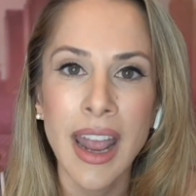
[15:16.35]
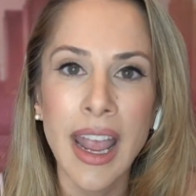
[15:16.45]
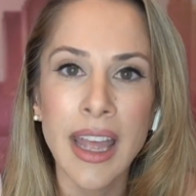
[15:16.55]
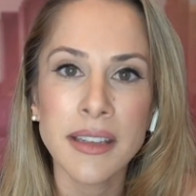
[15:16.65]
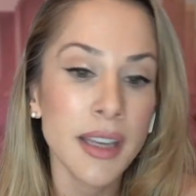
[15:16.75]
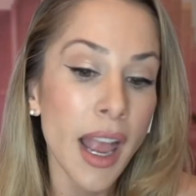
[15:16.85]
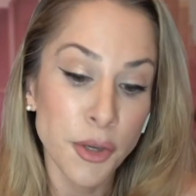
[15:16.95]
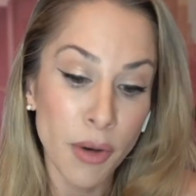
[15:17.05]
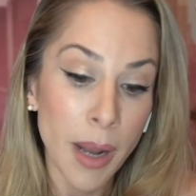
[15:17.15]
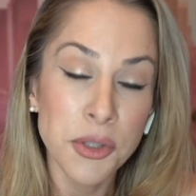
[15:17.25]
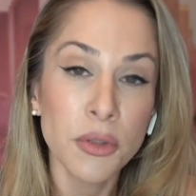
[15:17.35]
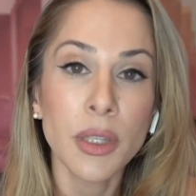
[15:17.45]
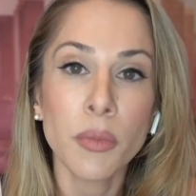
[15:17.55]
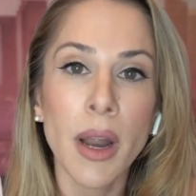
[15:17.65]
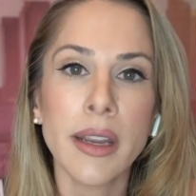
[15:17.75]
Yep. And yeah, you're
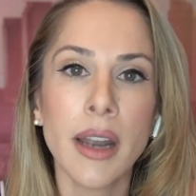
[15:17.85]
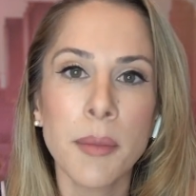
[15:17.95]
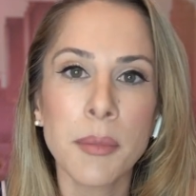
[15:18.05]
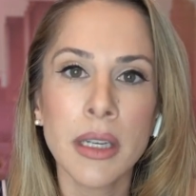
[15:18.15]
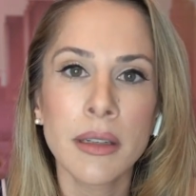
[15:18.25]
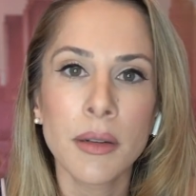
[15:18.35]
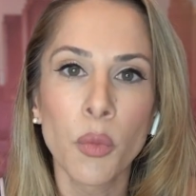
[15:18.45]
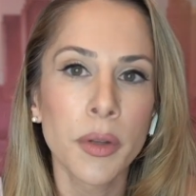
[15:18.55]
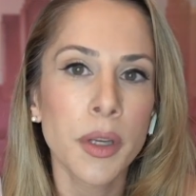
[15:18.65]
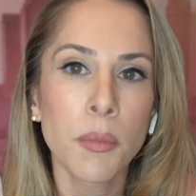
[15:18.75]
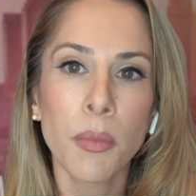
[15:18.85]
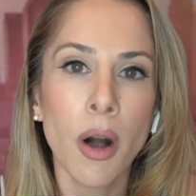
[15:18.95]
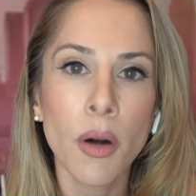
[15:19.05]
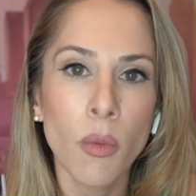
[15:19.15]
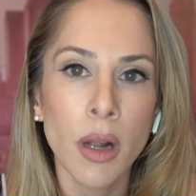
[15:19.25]
absolutely right. I mean, William
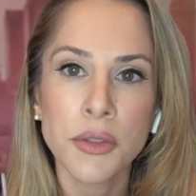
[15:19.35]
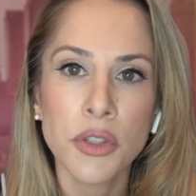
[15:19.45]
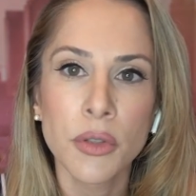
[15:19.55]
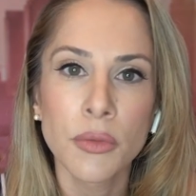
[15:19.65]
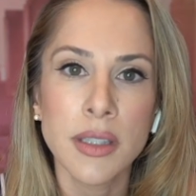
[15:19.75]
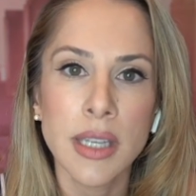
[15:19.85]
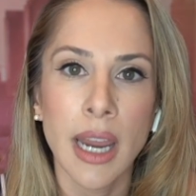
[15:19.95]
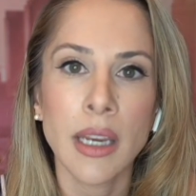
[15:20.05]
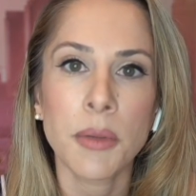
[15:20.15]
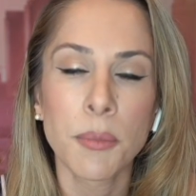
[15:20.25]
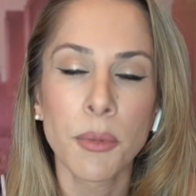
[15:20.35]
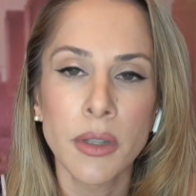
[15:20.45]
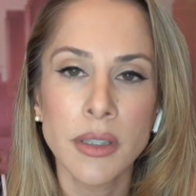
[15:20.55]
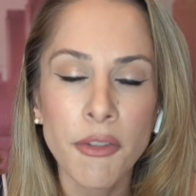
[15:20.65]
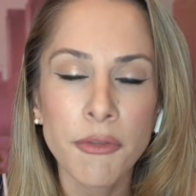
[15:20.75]
Barr wants to detain
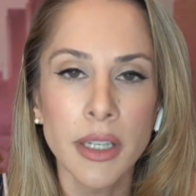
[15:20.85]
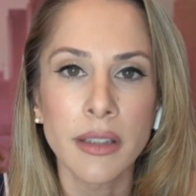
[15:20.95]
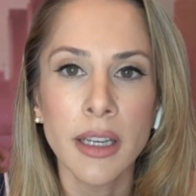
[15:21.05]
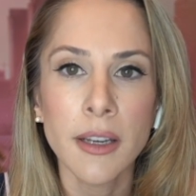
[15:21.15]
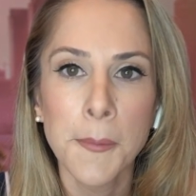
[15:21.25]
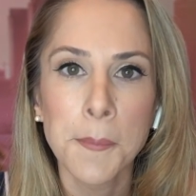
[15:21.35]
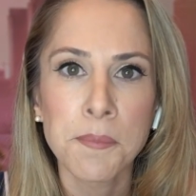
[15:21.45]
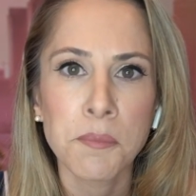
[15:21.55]
people indefinitely.